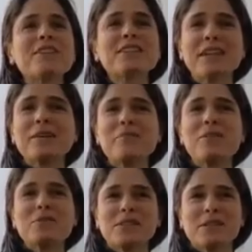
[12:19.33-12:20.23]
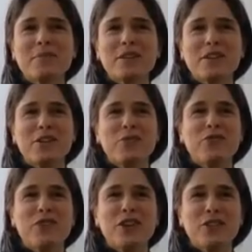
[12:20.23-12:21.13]
to like meet with someone that you
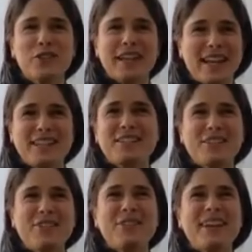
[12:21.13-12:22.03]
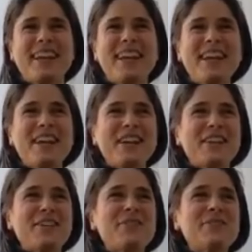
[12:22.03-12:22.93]
feel gets you and
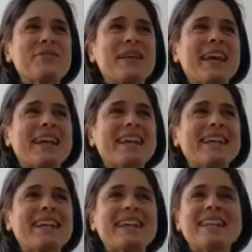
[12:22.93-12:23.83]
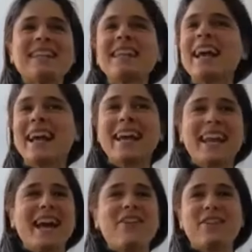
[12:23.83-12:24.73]
you like click
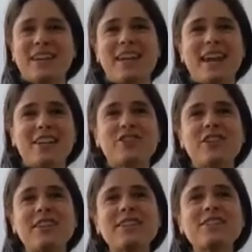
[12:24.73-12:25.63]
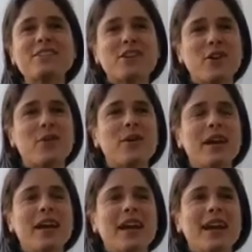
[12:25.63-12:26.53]
and have a connection. So
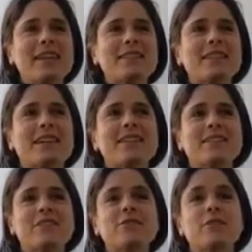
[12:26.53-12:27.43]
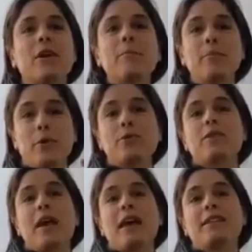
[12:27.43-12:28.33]
it's nice to, on
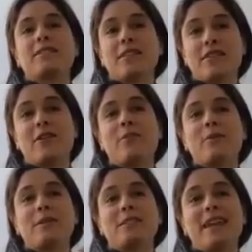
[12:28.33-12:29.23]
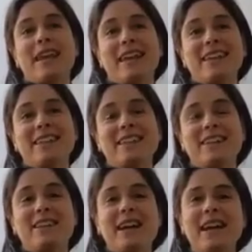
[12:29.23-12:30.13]
both ends, a therapist and the
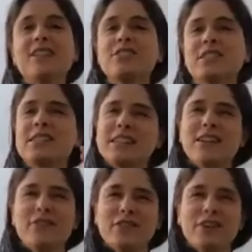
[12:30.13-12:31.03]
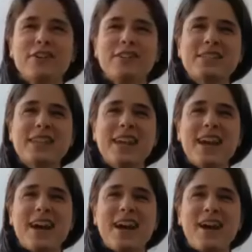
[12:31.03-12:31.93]
client, just see if there's
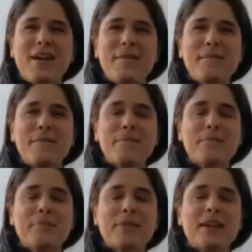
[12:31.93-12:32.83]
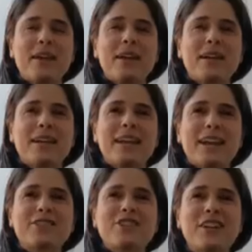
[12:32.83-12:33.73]
a
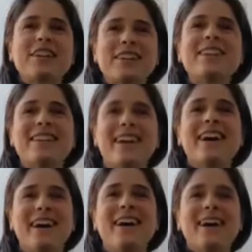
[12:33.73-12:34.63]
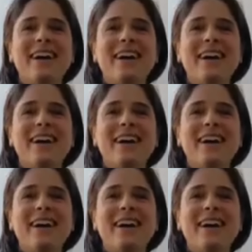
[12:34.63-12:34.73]
connection. Yeah.